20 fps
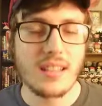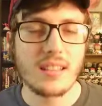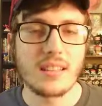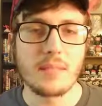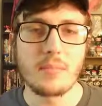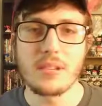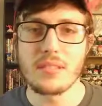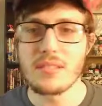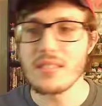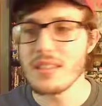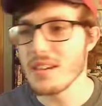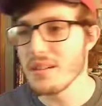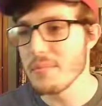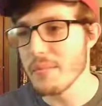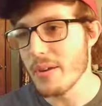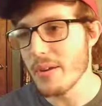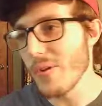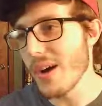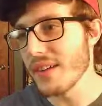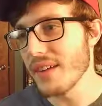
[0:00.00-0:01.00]
the month and year
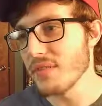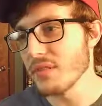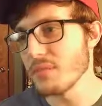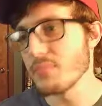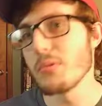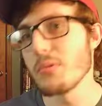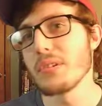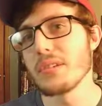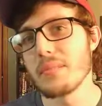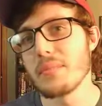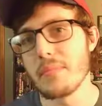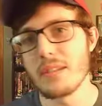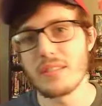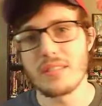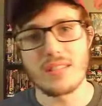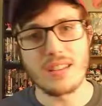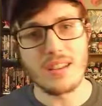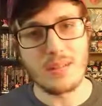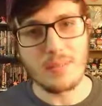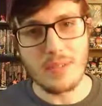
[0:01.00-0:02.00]
my wife was born, the
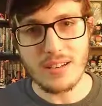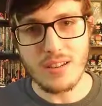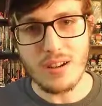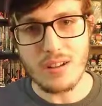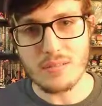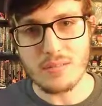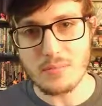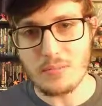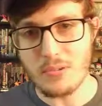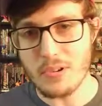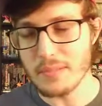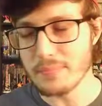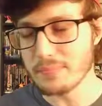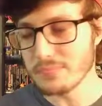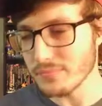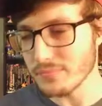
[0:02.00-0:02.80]
month and year my dog was born.